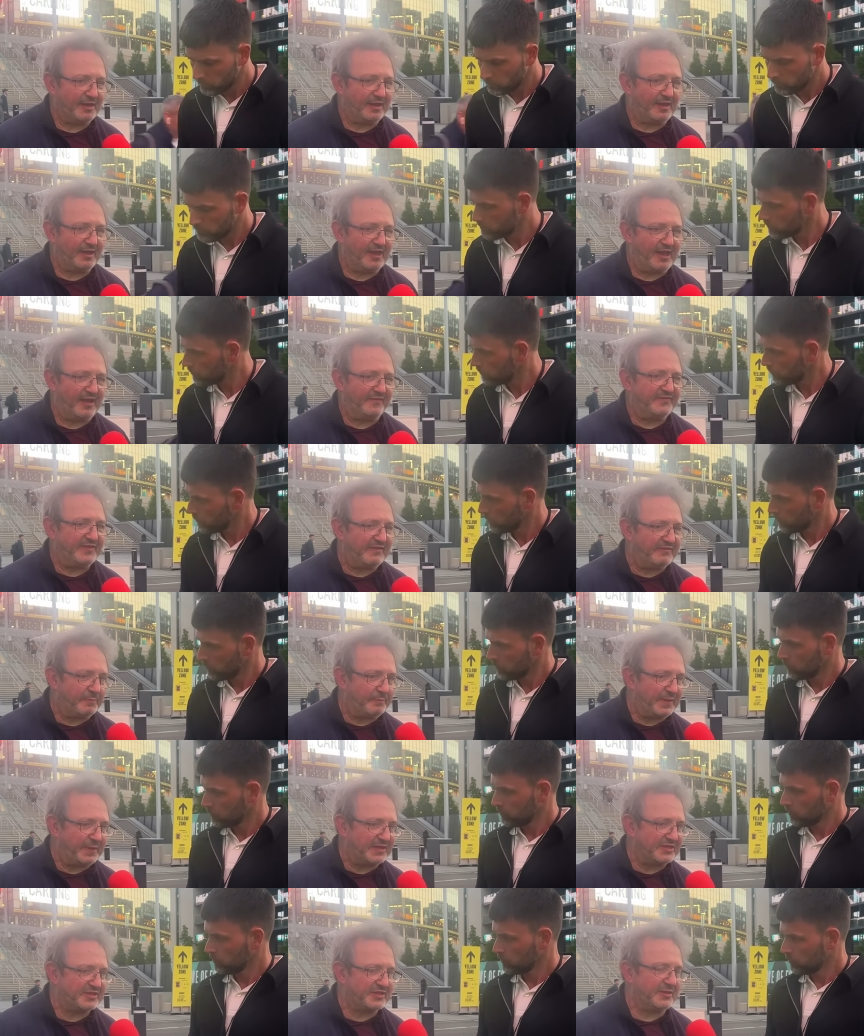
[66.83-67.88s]
Speaker 1: uh, "I've never
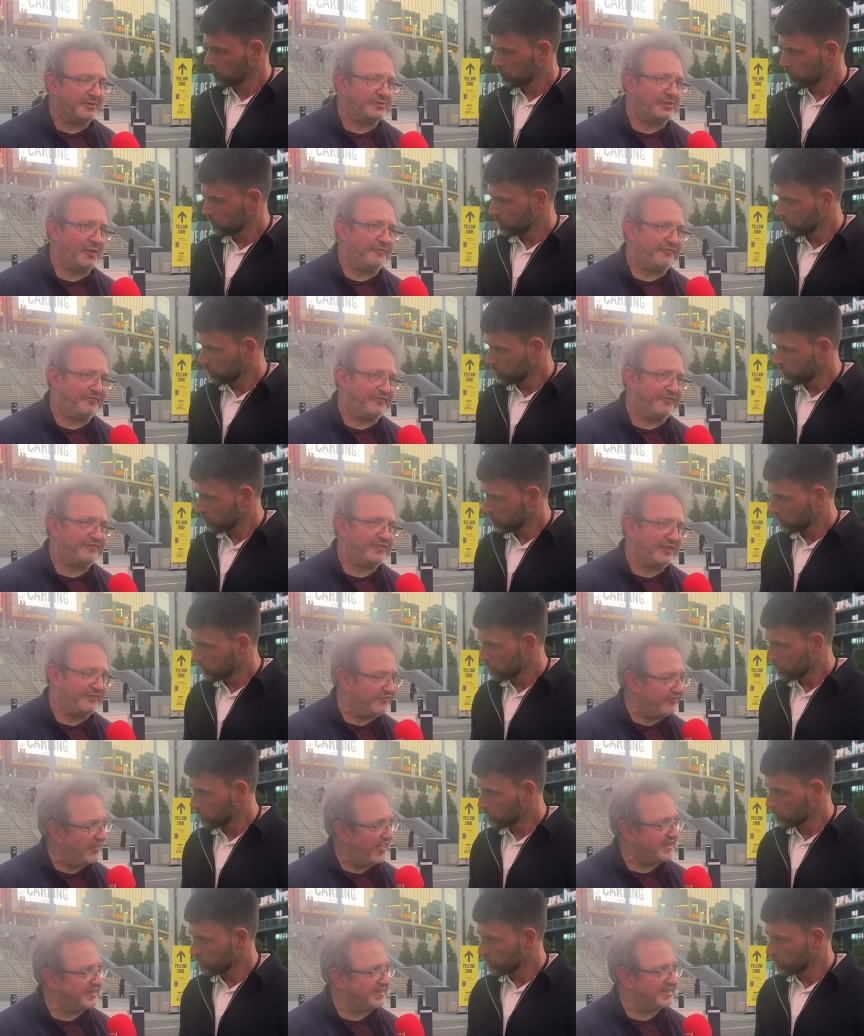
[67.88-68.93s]
been so def
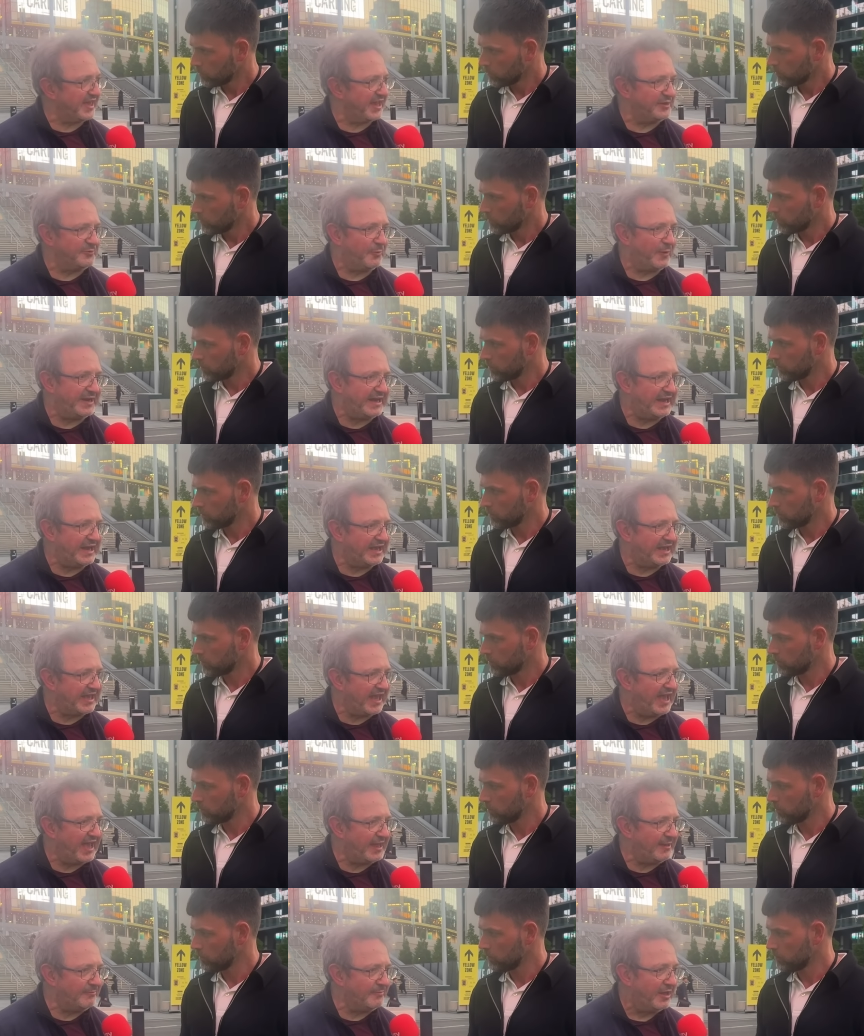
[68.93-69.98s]
deflated winning a
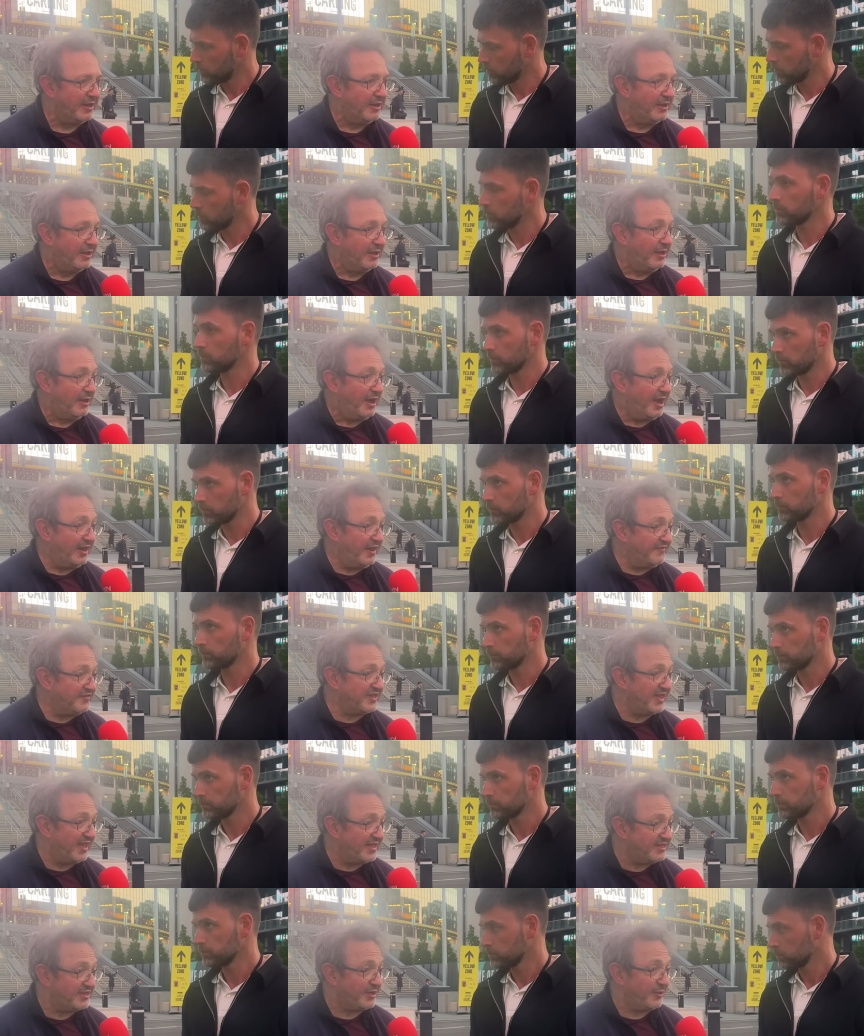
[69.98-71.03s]
game," and I've
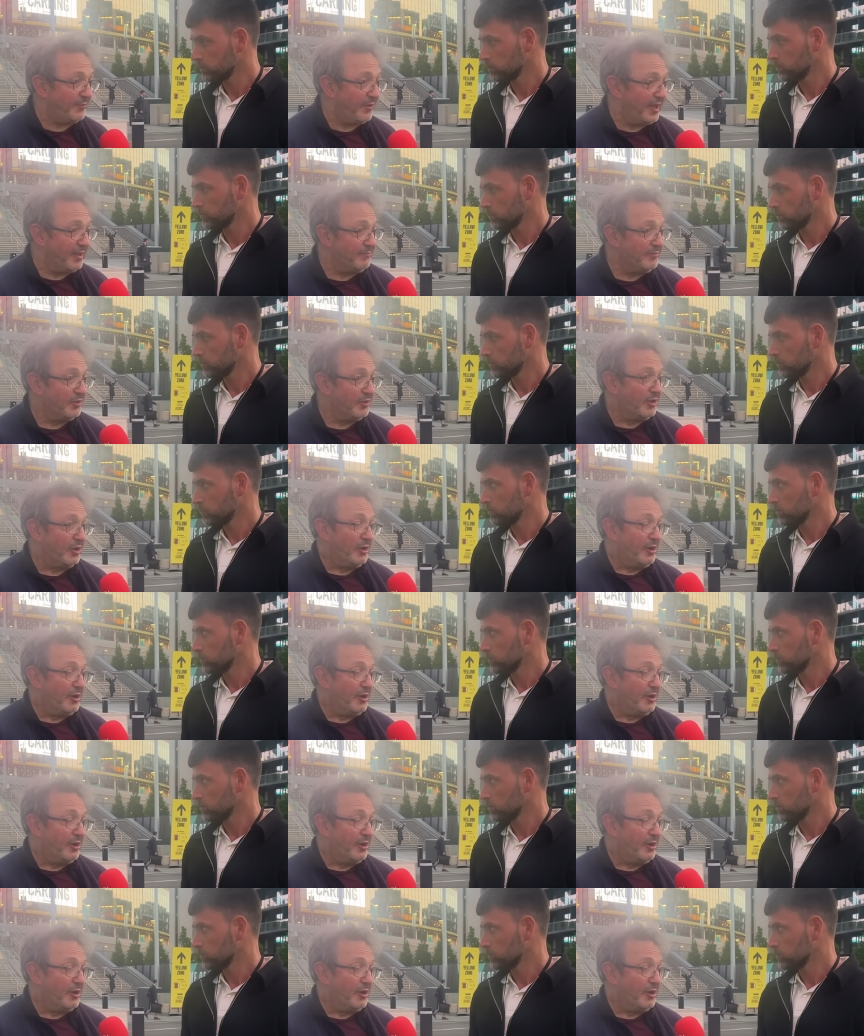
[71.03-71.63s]
said to him.